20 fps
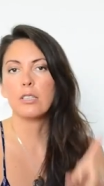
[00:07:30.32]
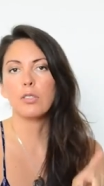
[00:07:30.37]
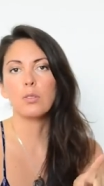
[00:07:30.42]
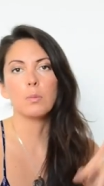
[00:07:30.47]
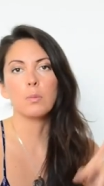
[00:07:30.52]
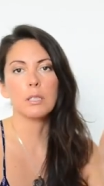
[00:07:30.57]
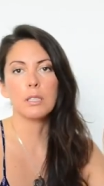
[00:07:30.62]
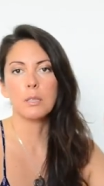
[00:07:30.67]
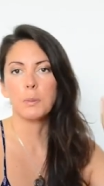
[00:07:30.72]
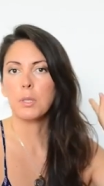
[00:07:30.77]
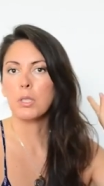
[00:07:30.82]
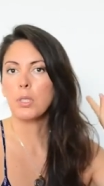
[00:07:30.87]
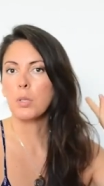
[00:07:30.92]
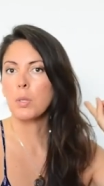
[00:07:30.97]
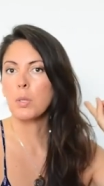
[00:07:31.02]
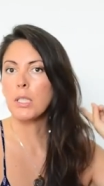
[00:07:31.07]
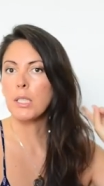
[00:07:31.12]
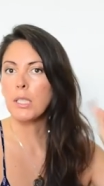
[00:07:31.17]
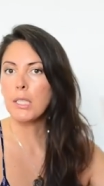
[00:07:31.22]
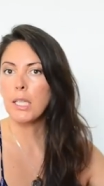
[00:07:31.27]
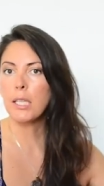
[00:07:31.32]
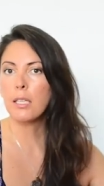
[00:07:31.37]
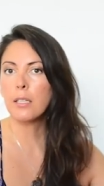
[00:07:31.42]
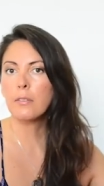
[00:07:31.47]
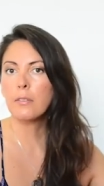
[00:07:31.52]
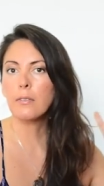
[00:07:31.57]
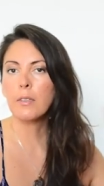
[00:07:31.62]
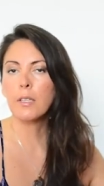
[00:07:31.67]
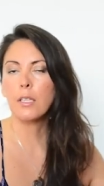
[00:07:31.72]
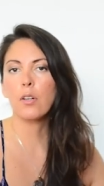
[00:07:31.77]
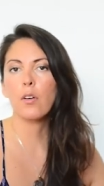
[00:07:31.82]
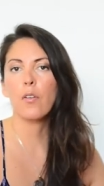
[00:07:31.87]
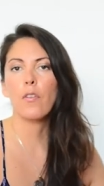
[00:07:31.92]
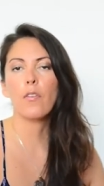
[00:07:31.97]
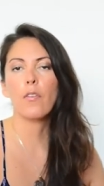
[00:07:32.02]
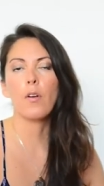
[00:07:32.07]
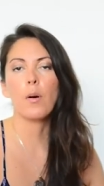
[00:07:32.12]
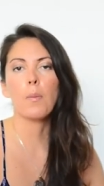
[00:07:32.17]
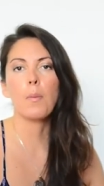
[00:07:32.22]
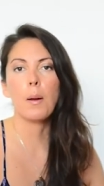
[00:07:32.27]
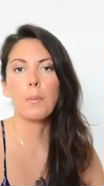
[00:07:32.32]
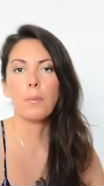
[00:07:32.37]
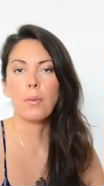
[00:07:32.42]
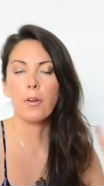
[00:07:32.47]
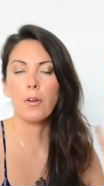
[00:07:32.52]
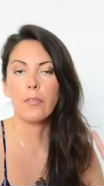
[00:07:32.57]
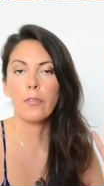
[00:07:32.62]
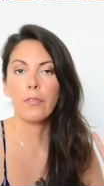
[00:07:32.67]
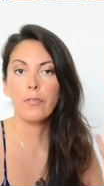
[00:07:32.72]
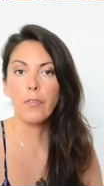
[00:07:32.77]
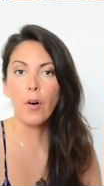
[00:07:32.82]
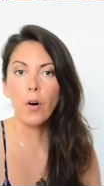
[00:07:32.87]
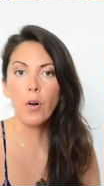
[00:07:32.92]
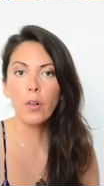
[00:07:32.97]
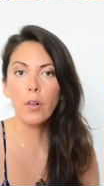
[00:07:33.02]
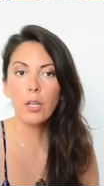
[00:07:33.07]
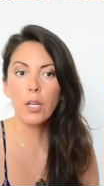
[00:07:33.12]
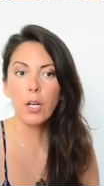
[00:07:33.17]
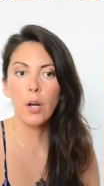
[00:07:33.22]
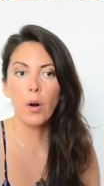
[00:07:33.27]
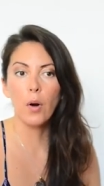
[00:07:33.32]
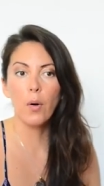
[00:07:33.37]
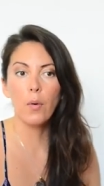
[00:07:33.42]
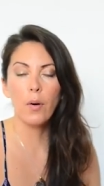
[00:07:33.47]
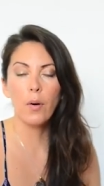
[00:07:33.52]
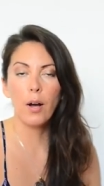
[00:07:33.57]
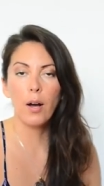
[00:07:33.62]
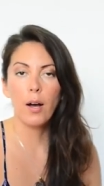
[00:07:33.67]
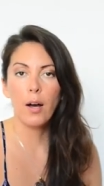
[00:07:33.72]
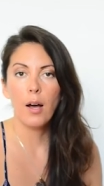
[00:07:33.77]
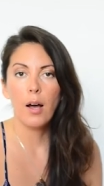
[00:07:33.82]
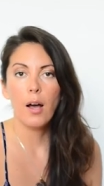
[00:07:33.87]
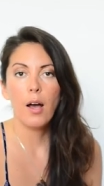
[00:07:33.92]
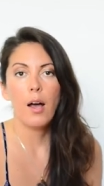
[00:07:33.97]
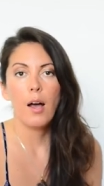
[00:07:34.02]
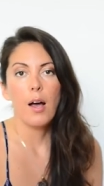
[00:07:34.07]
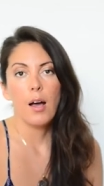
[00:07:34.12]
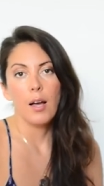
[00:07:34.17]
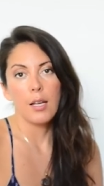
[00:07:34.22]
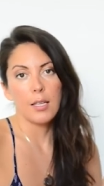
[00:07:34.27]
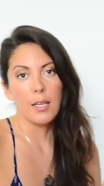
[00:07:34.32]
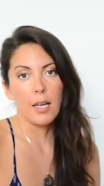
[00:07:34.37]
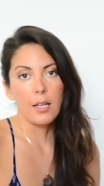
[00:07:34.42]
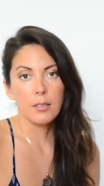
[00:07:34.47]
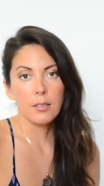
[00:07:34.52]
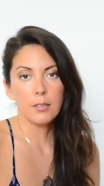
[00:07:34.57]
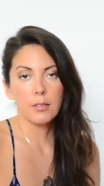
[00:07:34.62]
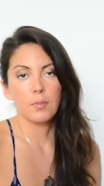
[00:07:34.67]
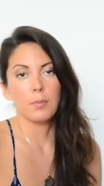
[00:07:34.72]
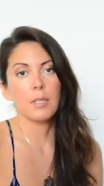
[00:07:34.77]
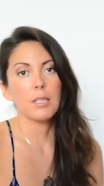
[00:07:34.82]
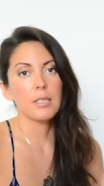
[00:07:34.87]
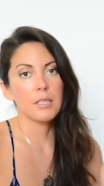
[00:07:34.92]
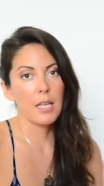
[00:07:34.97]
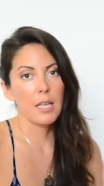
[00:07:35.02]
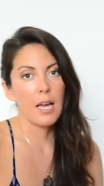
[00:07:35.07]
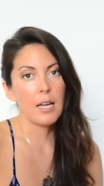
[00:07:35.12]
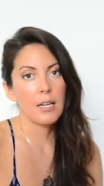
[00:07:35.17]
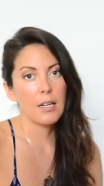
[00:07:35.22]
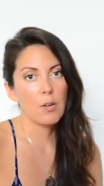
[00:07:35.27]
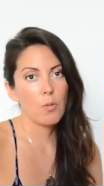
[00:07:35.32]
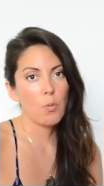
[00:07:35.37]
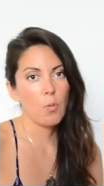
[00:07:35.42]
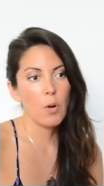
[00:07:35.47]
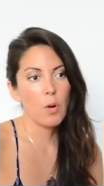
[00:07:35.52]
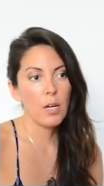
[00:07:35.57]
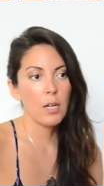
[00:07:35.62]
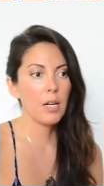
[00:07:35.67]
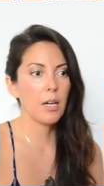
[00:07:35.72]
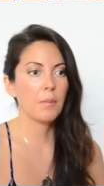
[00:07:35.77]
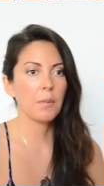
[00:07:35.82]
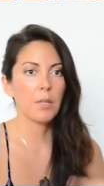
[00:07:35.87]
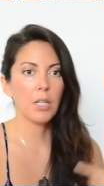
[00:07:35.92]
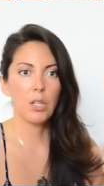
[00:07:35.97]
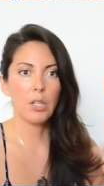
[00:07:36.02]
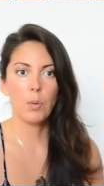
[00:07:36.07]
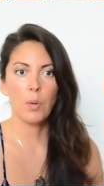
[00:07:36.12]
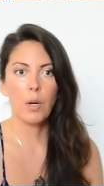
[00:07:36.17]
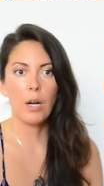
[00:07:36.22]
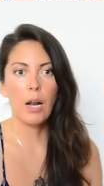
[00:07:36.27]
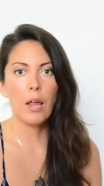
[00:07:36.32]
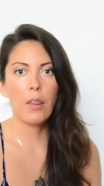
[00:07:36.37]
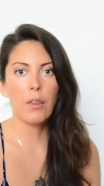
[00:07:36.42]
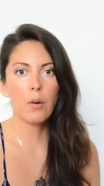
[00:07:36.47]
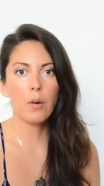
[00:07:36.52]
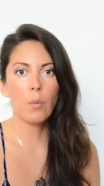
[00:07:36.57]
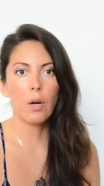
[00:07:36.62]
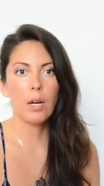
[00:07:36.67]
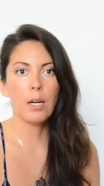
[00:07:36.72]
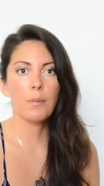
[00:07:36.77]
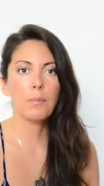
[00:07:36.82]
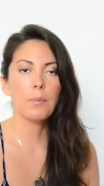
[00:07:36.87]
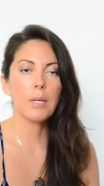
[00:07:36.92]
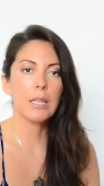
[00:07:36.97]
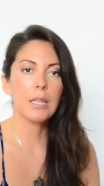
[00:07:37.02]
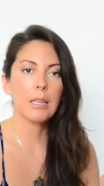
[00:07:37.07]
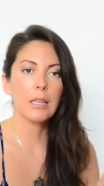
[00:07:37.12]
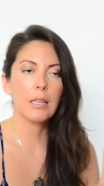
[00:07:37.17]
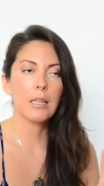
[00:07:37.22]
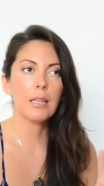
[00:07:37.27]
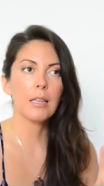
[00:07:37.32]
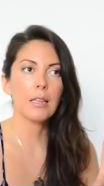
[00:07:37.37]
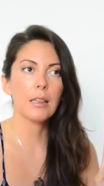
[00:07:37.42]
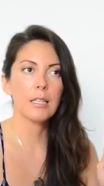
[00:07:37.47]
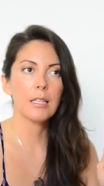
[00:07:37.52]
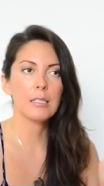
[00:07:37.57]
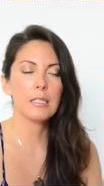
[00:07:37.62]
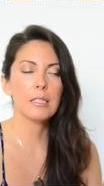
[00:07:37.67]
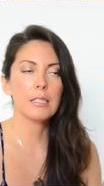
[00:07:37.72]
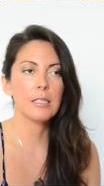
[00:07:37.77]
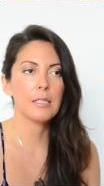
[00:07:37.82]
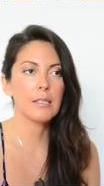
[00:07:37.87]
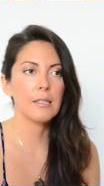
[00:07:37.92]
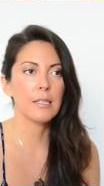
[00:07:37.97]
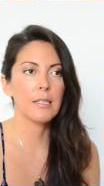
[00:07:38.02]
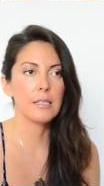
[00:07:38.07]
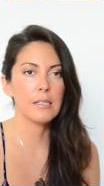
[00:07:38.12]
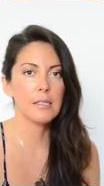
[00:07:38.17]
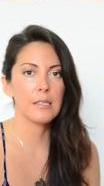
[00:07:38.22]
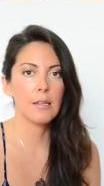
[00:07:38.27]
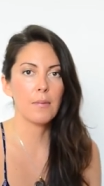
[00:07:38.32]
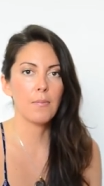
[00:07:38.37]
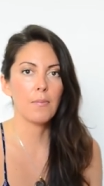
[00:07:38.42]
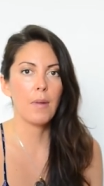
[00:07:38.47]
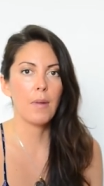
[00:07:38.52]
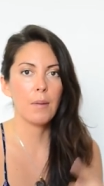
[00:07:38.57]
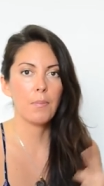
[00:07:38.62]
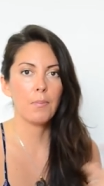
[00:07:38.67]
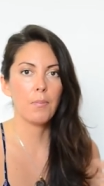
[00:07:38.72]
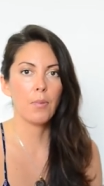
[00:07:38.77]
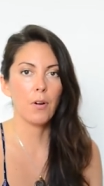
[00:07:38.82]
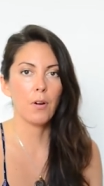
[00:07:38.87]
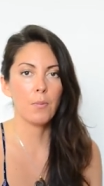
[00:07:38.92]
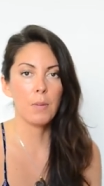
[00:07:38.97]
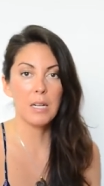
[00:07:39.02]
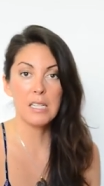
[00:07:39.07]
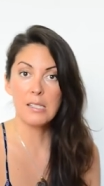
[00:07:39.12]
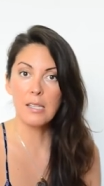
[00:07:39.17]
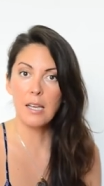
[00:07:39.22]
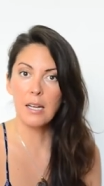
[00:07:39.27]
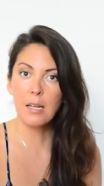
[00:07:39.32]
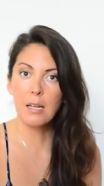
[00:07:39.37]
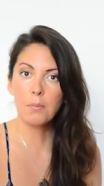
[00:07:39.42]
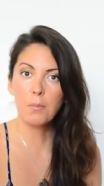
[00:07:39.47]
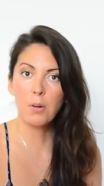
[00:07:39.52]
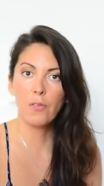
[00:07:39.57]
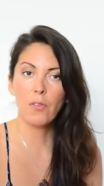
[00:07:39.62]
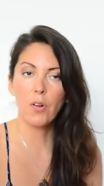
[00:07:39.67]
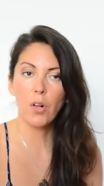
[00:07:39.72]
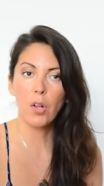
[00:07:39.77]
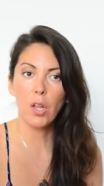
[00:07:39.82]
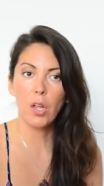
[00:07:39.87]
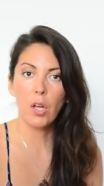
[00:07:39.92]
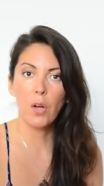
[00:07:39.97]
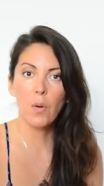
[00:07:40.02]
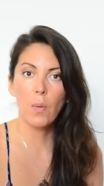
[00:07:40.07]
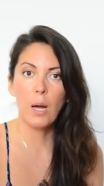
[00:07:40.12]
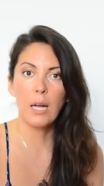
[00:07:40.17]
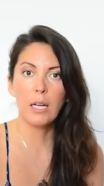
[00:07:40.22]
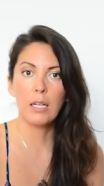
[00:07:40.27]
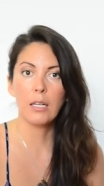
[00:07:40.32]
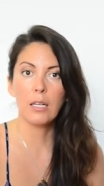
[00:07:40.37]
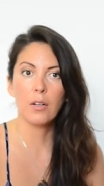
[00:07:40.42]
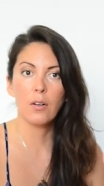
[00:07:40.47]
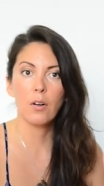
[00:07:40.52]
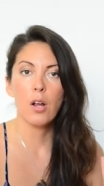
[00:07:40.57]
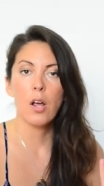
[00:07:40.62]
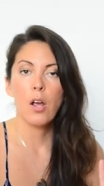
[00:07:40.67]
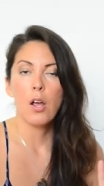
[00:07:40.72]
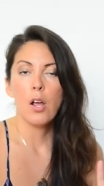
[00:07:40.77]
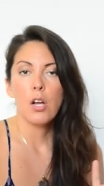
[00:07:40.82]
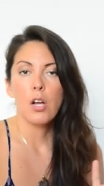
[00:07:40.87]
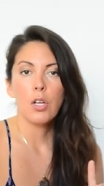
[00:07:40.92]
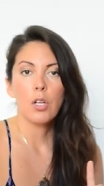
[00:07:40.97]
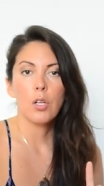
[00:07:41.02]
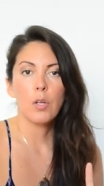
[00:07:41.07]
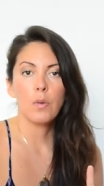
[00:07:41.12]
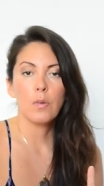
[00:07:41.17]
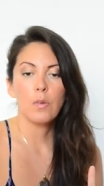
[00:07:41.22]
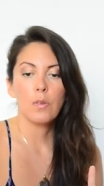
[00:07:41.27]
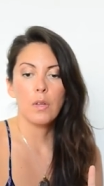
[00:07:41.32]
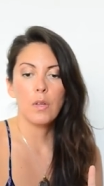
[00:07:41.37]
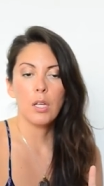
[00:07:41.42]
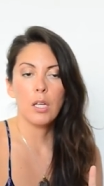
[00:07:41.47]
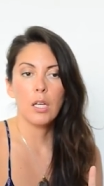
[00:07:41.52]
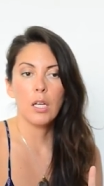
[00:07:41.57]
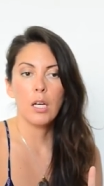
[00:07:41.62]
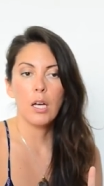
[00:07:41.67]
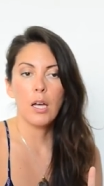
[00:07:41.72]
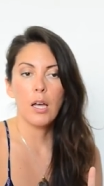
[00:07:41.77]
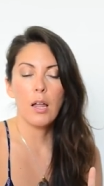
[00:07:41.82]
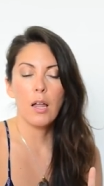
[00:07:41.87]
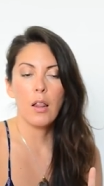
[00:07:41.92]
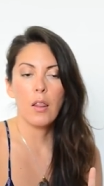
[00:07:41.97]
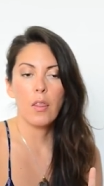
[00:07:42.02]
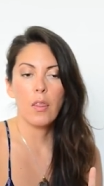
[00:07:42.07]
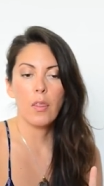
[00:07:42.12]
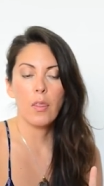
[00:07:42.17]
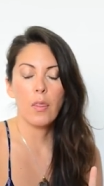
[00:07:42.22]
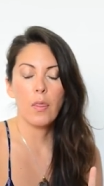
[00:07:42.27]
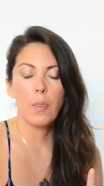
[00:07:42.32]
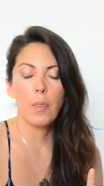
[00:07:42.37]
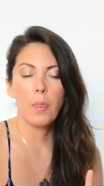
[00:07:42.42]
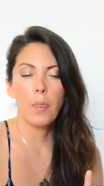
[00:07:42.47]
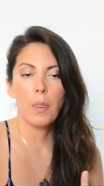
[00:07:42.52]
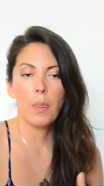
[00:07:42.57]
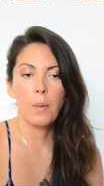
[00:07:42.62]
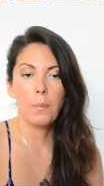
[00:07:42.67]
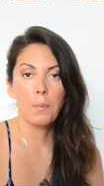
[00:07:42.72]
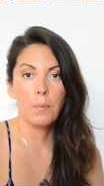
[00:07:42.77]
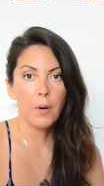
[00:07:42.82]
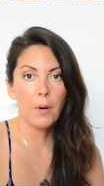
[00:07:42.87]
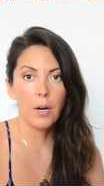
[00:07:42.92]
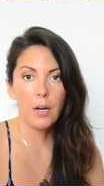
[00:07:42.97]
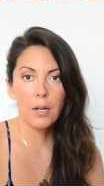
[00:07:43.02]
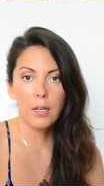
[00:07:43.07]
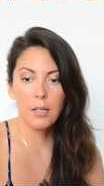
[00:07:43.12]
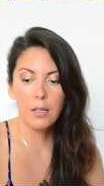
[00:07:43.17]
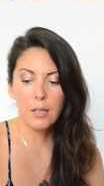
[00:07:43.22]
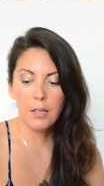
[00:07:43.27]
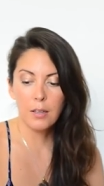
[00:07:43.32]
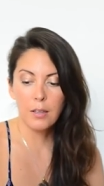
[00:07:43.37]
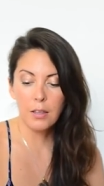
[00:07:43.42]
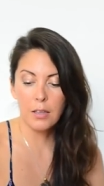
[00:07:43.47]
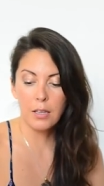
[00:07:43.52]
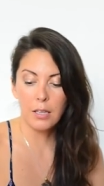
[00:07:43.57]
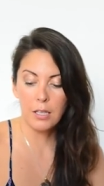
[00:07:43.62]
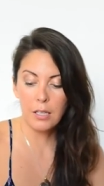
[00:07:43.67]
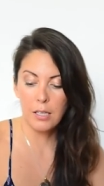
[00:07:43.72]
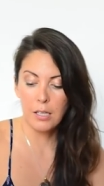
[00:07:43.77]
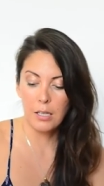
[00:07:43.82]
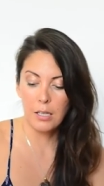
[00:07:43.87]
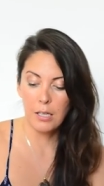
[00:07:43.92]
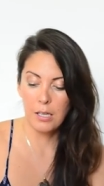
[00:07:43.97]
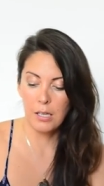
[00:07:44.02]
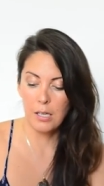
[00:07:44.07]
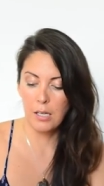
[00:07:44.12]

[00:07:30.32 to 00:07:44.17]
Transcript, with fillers: tuned because I'm going to do another video for my portfolio. Yes, because I did one I'm going to do another one, but listen to this. My, my second portfolio I did using the book, the